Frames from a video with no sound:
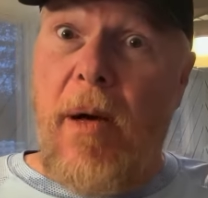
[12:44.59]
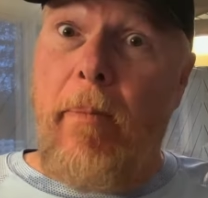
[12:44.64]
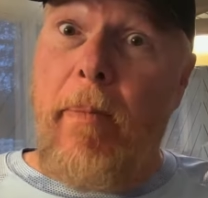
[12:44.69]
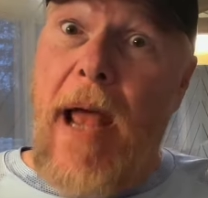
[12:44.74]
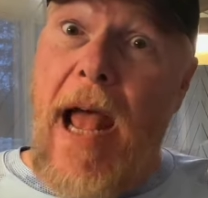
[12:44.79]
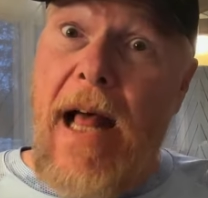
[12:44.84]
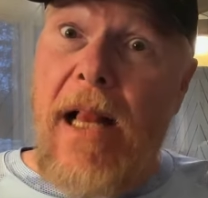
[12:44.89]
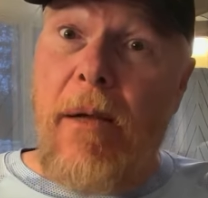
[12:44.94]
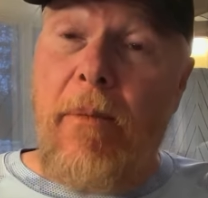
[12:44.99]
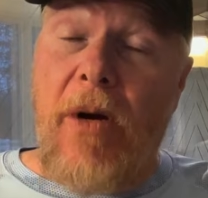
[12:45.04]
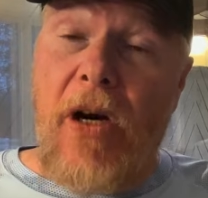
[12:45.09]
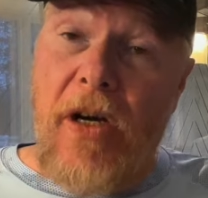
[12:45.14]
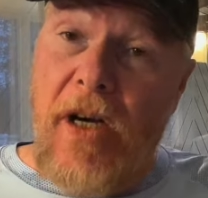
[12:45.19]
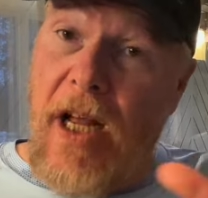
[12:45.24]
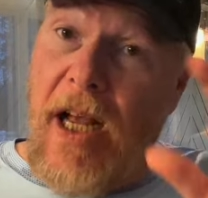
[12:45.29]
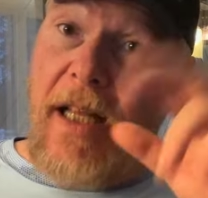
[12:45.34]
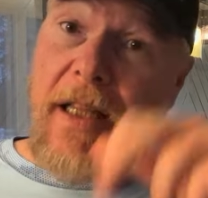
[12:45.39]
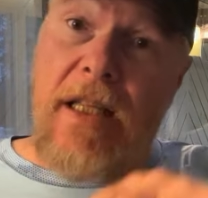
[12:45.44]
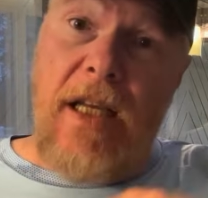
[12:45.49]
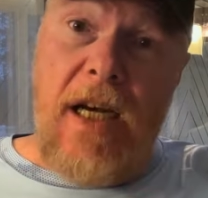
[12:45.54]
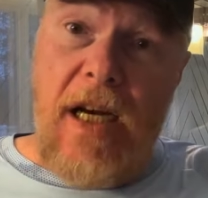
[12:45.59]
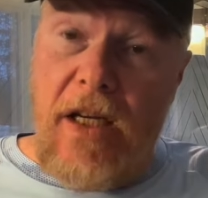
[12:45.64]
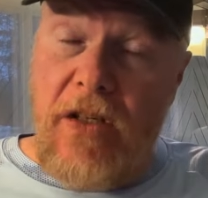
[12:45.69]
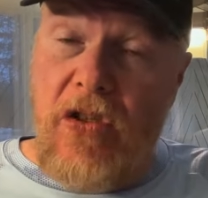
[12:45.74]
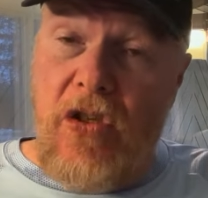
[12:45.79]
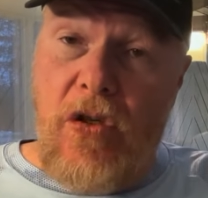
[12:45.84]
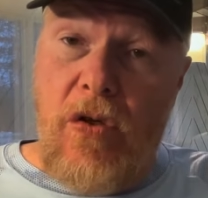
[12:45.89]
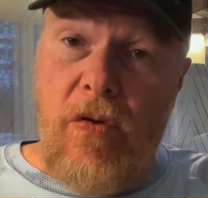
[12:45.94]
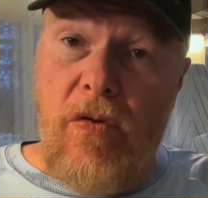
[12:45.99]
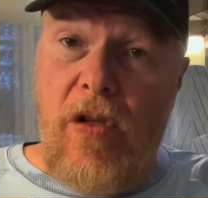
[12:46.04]
a Palomar knot that
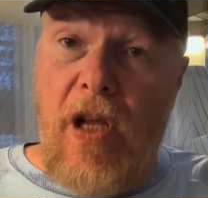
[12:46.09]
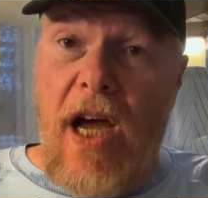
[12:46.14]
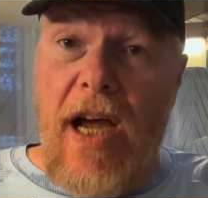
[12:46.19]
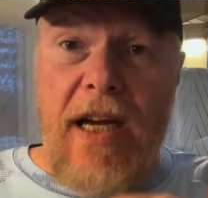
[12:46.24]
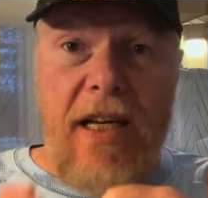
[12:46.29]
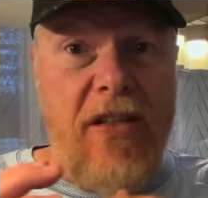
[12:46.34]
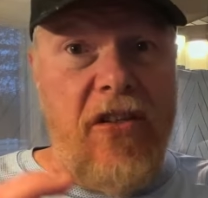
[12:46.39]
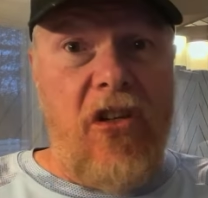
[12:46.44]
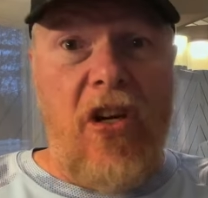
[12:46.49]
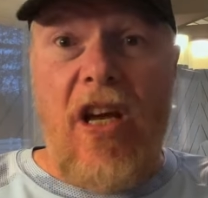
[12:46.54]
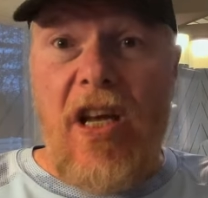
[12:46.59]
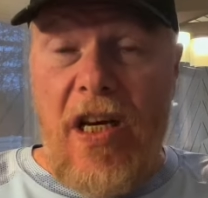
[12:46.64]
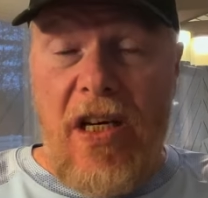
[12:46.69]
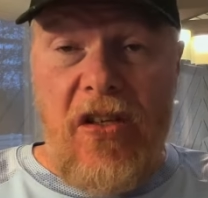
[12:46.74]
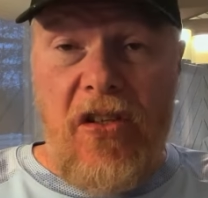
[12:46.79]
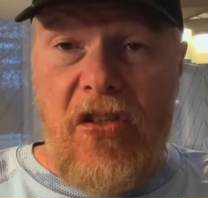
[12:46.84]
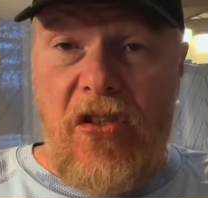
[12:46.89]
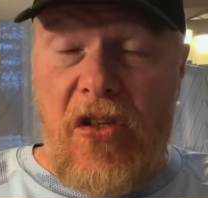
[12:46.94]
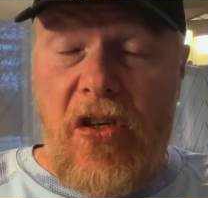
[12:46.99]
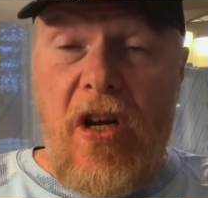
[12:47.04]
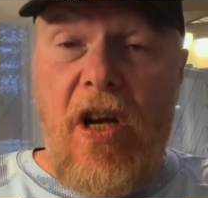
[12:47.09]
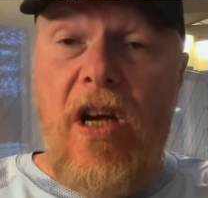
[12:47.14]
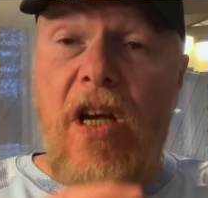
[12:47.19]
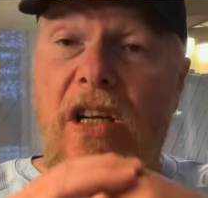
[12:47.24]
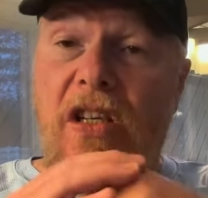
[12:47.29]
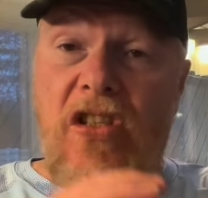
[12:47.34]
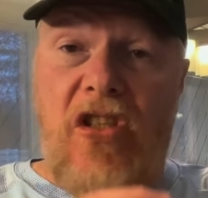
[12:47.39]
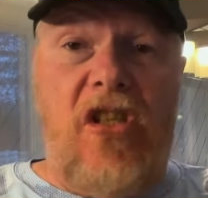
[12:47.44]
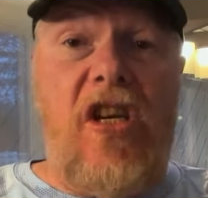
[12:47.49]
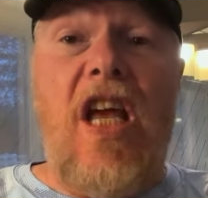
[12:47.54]
has 2 lines and is
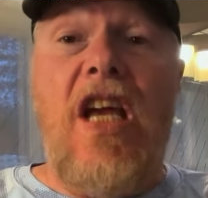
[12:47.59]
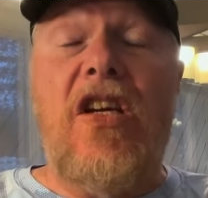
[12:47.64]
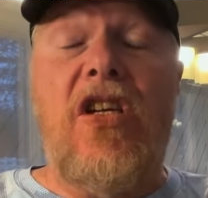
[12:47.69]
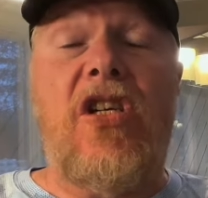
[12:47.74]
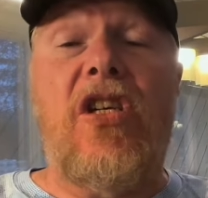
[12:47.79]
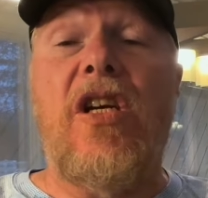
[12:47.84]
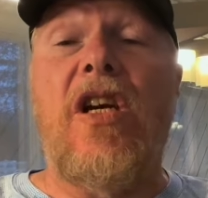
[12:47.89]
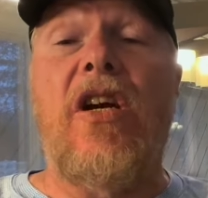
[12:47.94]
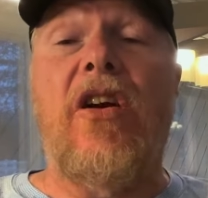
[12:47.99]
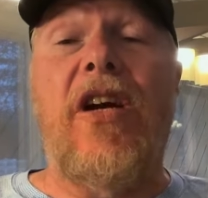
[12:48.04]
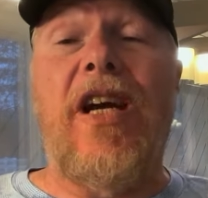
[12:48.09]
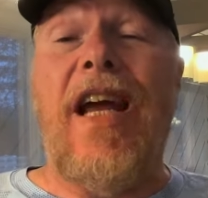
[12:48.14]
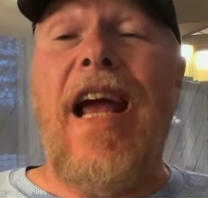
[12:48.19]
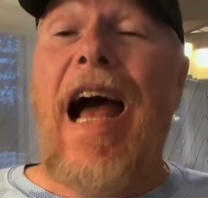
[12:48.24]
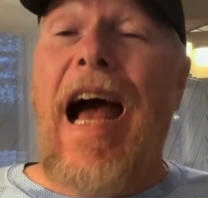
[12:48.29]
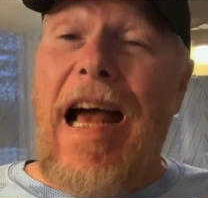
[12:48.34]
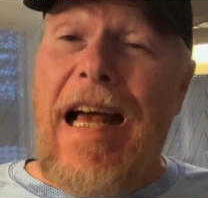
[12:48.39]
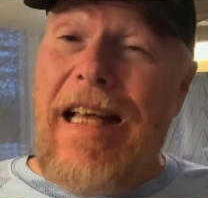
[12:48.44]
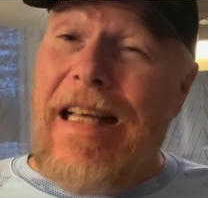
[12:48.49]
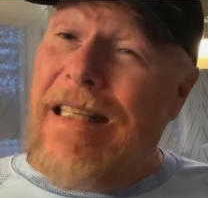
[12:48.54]
stationary.